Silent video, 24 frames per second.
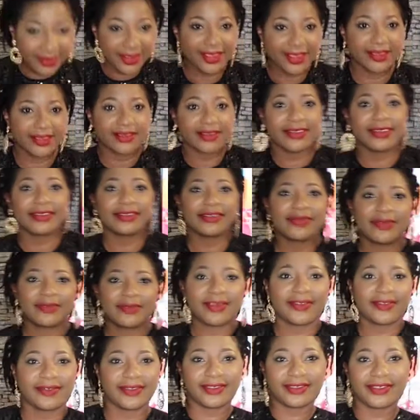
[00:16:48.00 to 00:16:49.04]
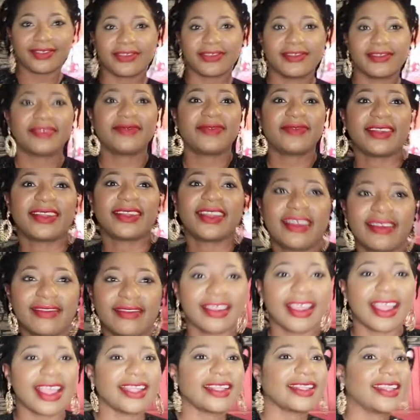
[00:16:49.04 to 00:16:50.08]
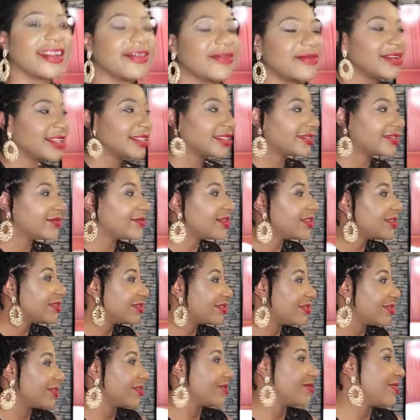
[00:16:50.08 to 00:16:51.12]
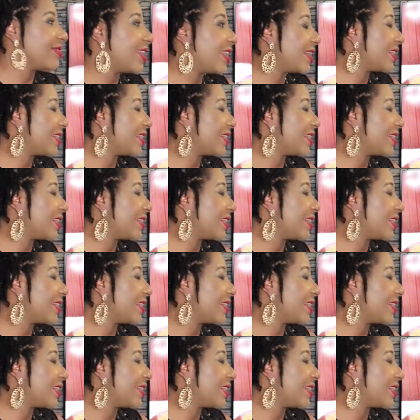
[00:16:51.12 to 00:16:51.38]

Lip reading: mommy, you're going to be my photographer now. And what song